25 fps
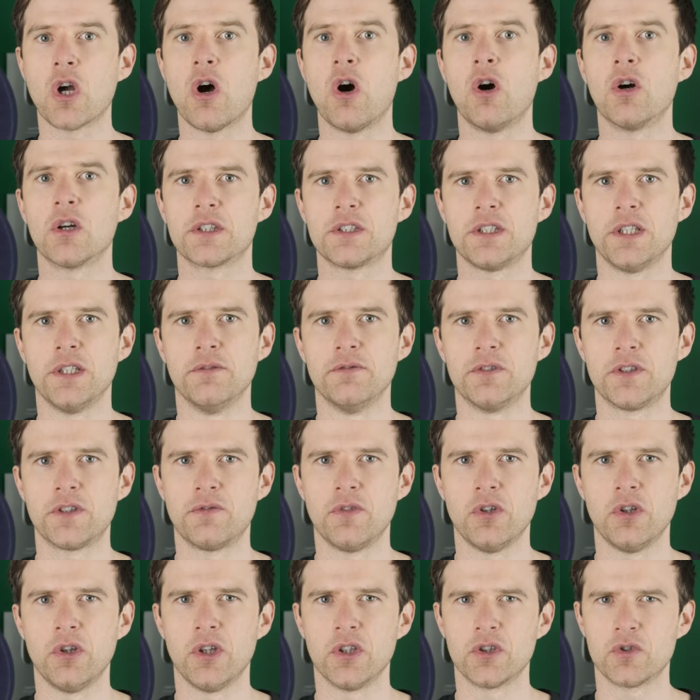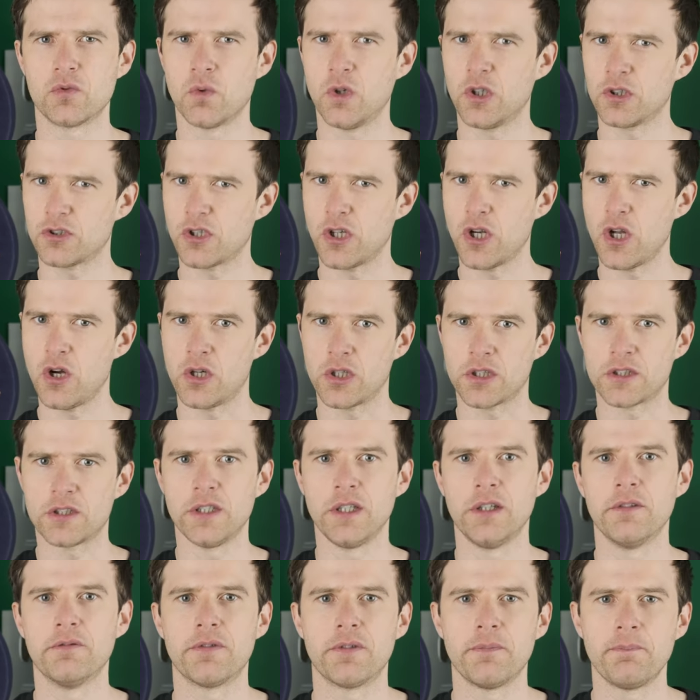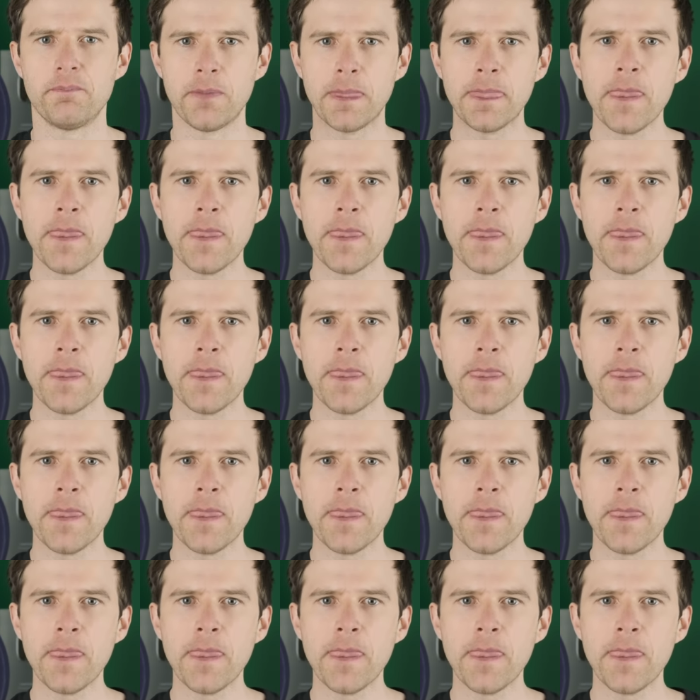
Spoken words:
octaves first. What's an octave?